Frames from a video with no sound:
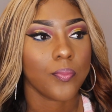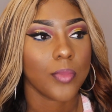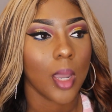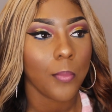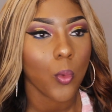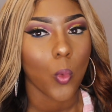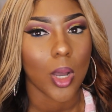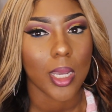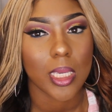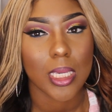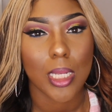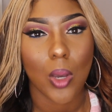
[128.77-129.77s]
Number
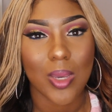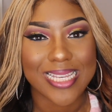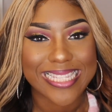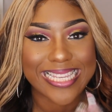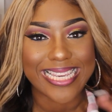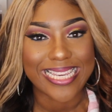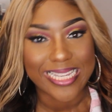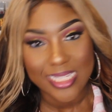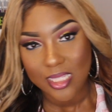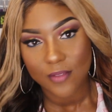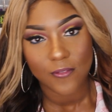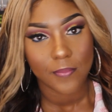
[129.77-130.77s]
one, keto is
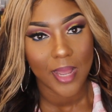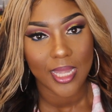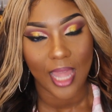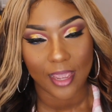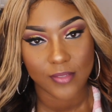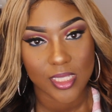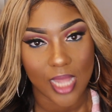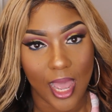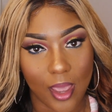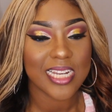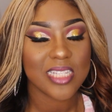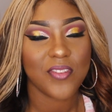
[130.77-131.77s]
easy for my
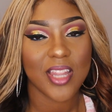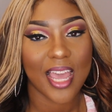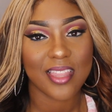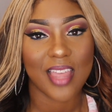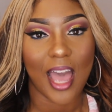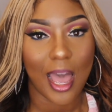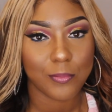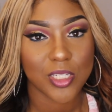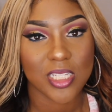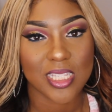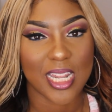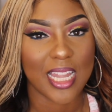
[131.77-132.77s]
lifestyle. I just feel like the
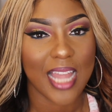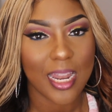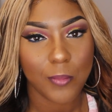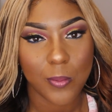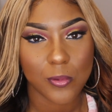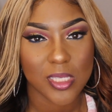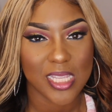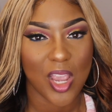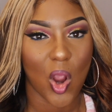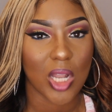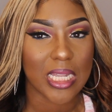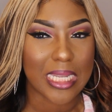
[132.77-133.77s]
options that a lot of people say
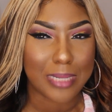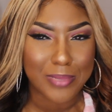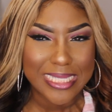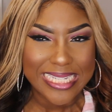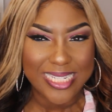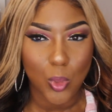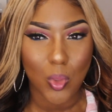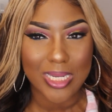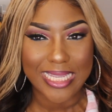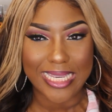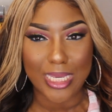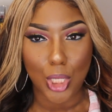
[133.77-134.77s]
are limited
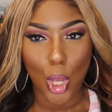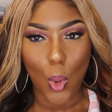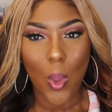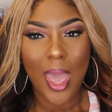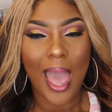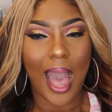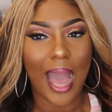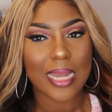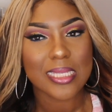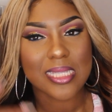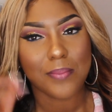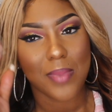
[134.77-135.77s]
on keto
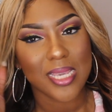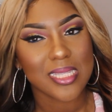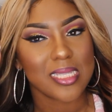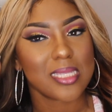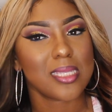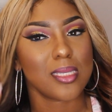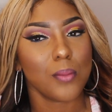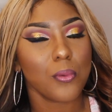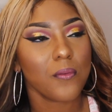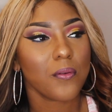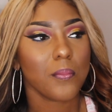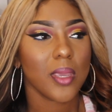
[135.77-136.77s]
honestly makes it
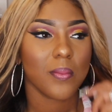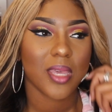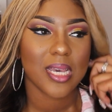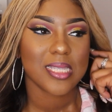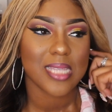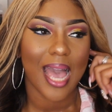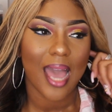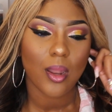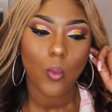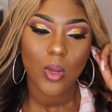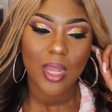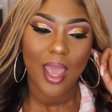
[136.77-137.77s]
simple for me because I
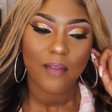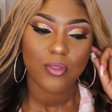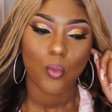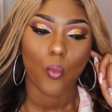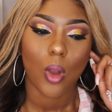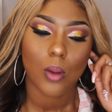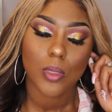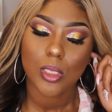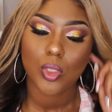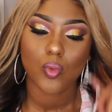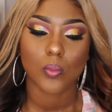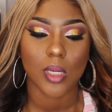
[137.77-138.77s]
don't want to have to worry
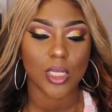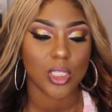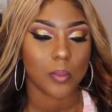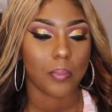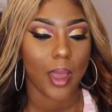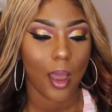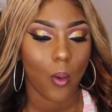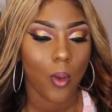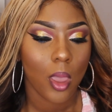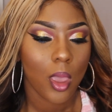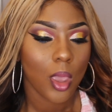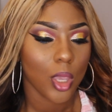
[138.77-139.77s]
too much about,
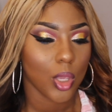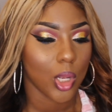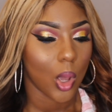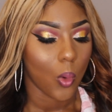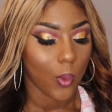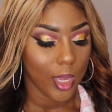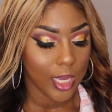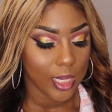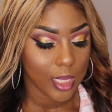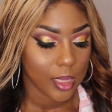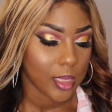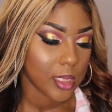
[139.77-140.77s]
you know,
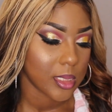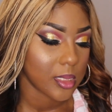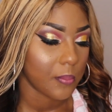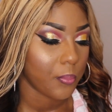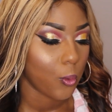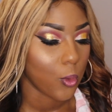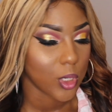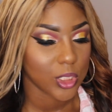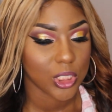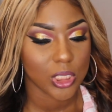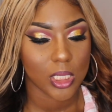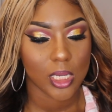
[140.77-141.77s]
eating this in
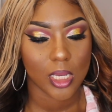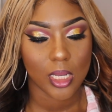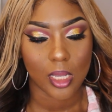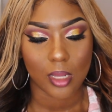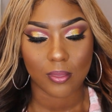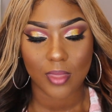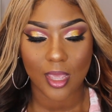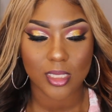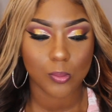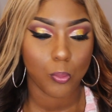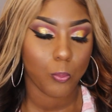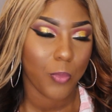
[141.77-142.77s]
portion and
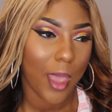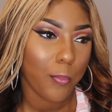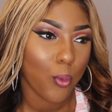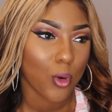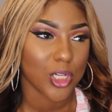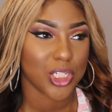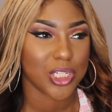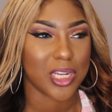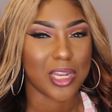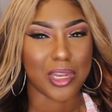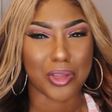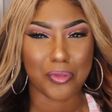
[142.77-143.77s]
that's that portion
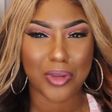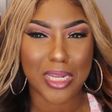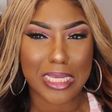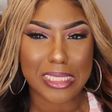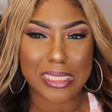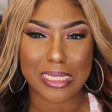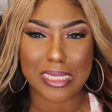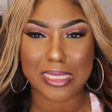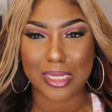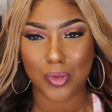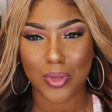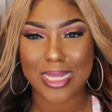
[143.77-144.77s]
and ingredients and this
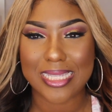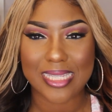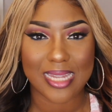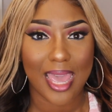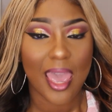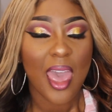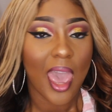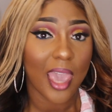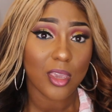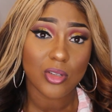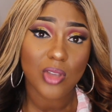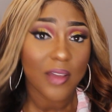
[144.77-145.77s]
and ingredients and that.
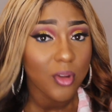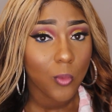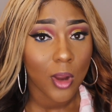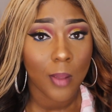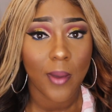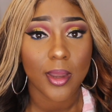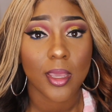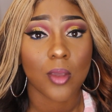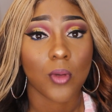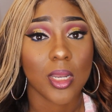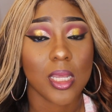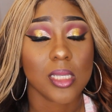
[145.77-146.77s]
And you do have to worry about
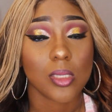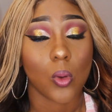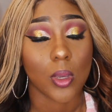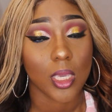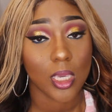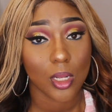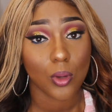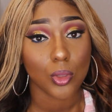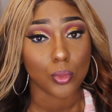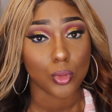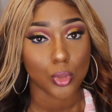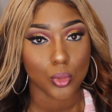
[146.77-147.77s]
ingredients on keto,
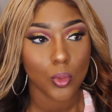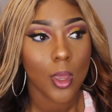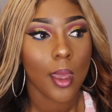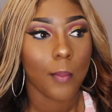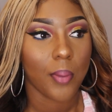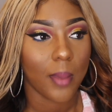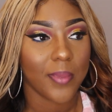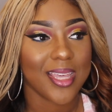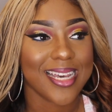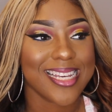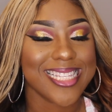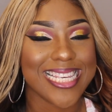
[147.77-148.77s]
you do, but
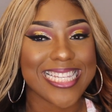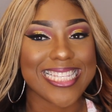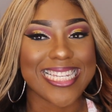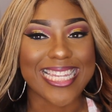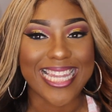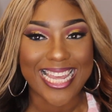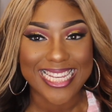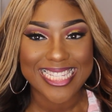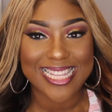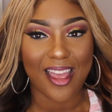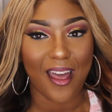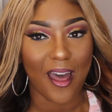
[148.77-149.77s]
because it's
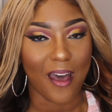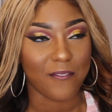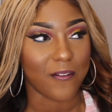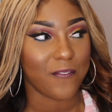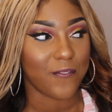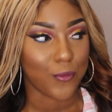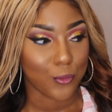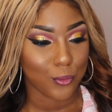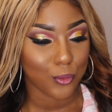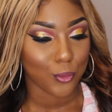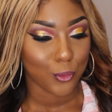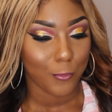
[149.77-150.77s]
less of a
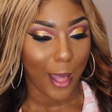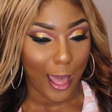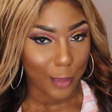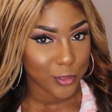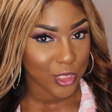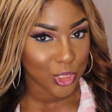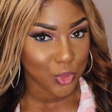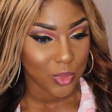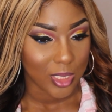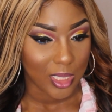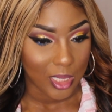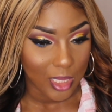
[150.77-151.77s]
food group options you
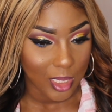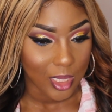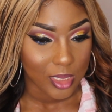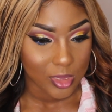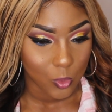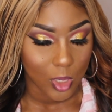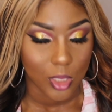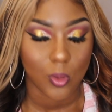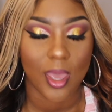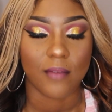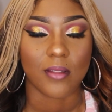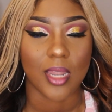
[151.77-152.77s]
can eat, guess what? You
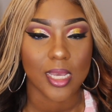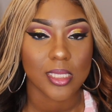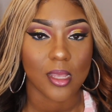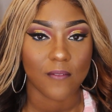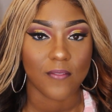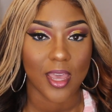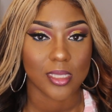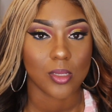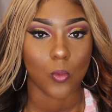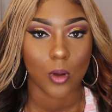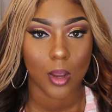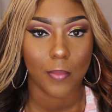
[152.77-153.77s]
have less of that
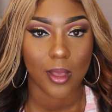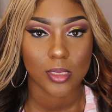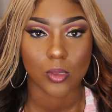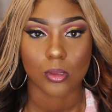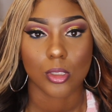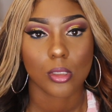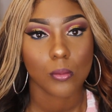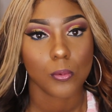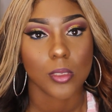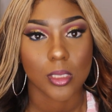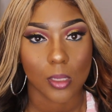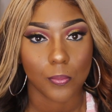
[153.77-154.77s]
to worry about. So it's
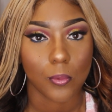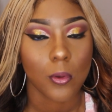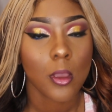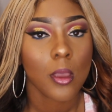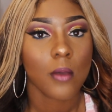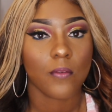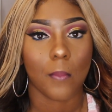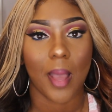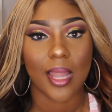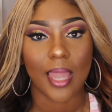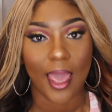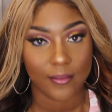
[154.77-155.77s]
super simple for
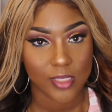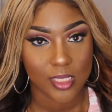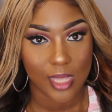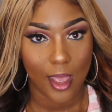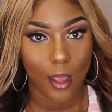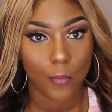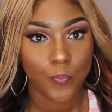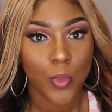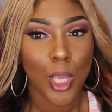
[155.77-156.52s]
my lifestyle.